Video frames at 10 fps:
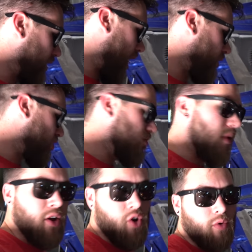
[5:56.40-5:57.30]
got to
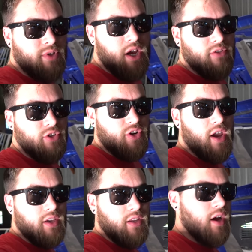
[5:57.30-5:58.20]
my hometown to
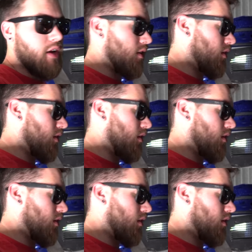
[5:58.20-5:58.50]
try and get on